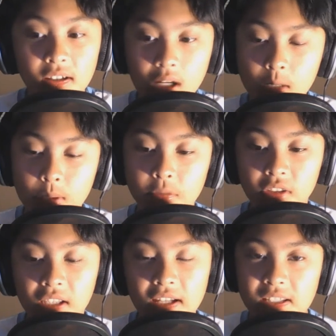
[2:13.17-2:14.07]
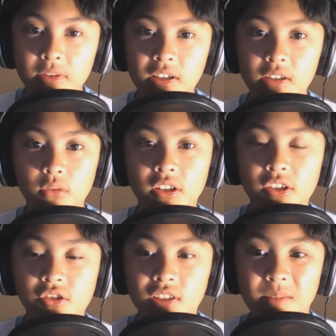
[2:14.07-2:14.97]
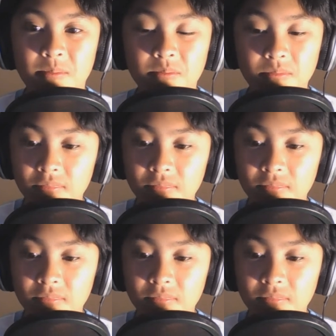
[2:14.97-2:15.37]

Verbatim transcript: I remember last time I got 100, I